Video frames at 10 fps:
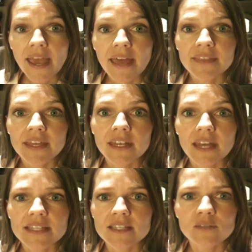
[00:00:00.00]
And then
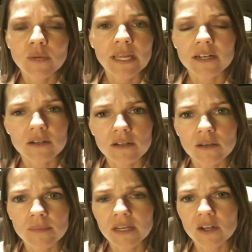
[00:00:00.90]
I said, "Wait
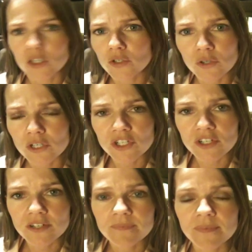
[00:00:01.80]
a minute, are you a
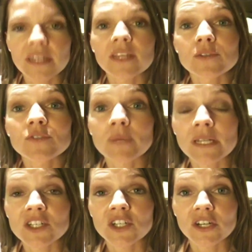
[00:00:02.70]
Christian?" And he was from
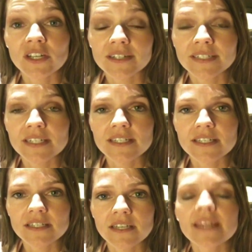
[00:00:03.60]
Nigeria. He
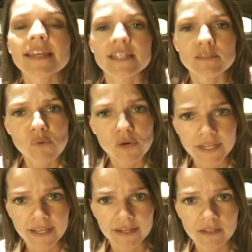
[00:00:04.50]
says, "Yes, born
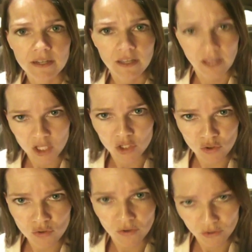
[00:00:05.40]
again." "And
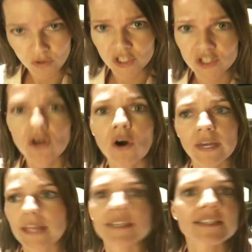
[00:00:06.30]
you? You Christian?
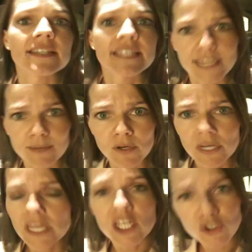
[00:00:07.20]
Okay, listen, the devil,
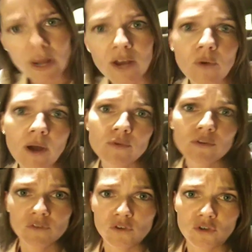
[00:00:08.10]
he tried to rob you
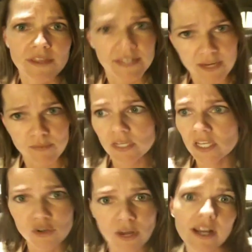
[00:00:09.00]
of your joy. The devil, he
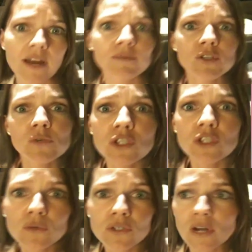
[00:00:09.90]
tried to come between
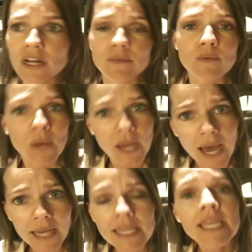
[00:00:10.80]
you and your husband. But
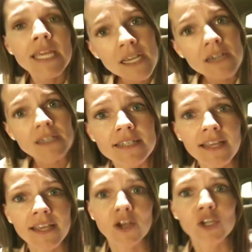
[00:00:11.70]
God, he
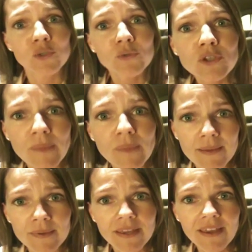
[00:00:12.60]
take care of you and your
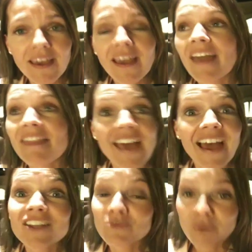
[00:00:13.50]
baby." And
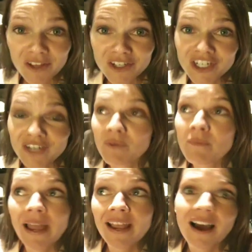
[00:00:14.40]
that is relishing
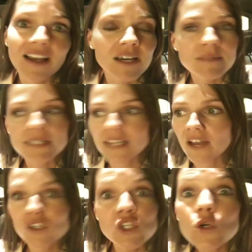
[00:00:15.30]
when my God comes
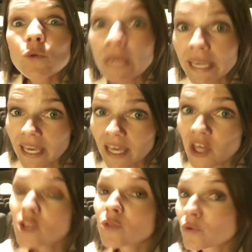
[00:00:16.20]
down to me
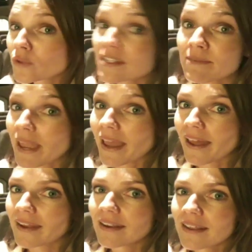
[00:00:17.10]
through this
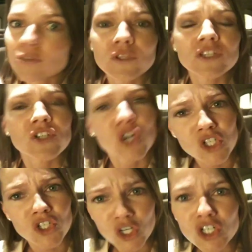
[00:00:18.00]
man, through this
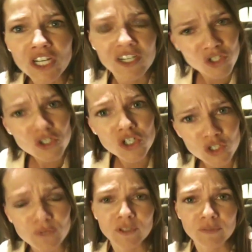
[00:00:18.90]
surgeon. And surgeons
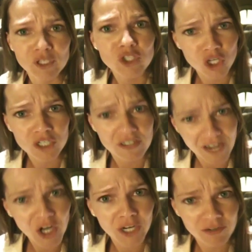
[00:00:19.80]
are supposed to be jerks and
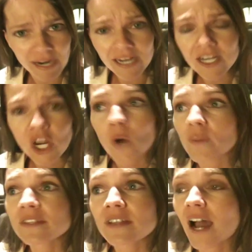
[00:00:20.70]
arrogant, right? No,
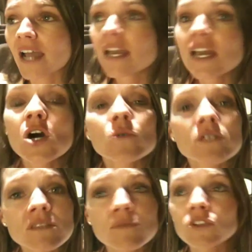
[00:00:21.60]
this guy
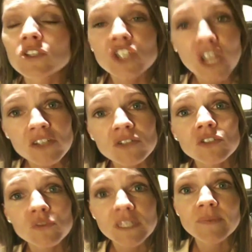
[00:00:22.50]
was the most gentle,
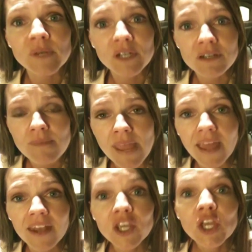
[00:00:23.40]
sweet-spirited
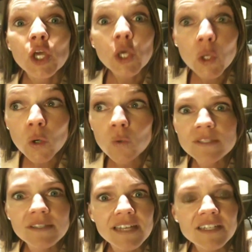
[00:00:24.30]
man who
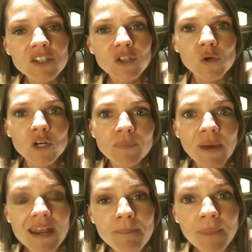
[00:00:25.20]
was led to the Lord
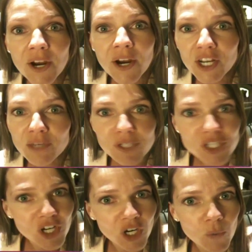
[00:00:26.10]
by an American
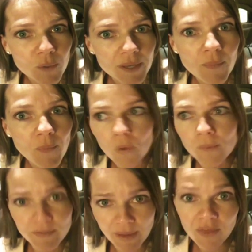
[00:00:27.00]
missionary
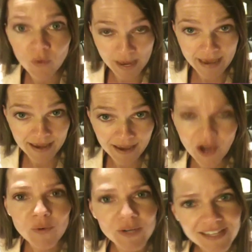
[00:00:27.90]
woman, by the way,
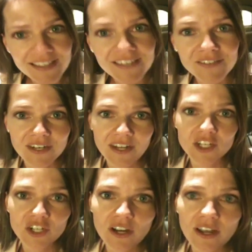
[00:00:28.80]
when he lived in
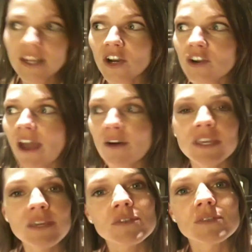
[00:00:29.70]
Nigeria. And here now
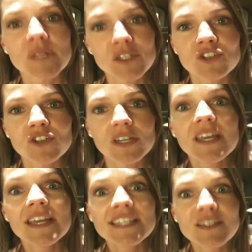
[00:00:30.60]
he was
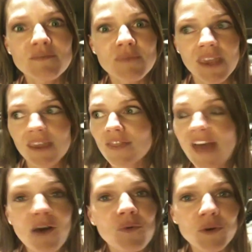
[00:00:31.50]
ministering to me.
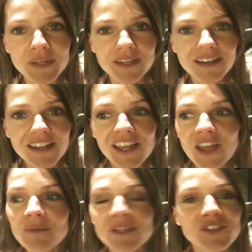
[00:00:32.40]
That woman
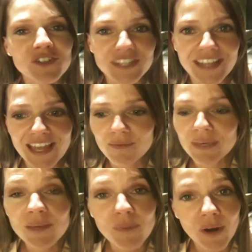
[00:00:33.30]
ministered to
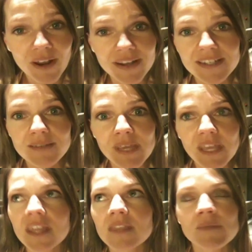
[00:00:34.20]
him. He brought it to
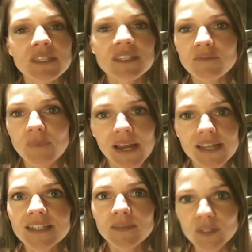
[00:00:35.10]
me in the midst of my
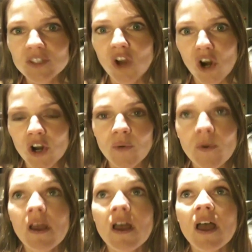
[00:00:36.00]
deepest sorrow.